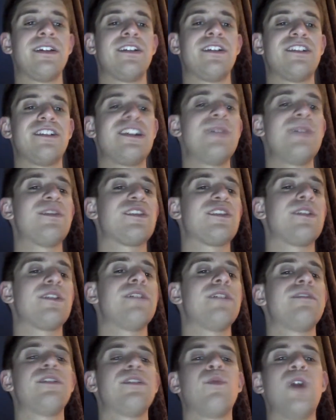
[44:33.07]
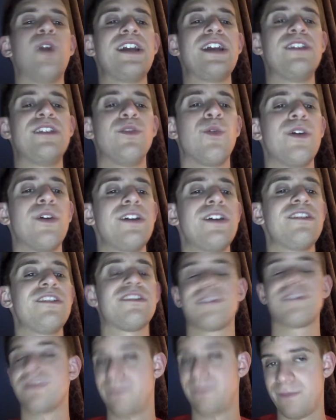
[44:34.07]
Sheamus delivered the white
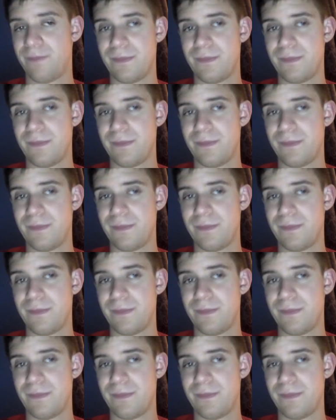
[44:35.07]
noise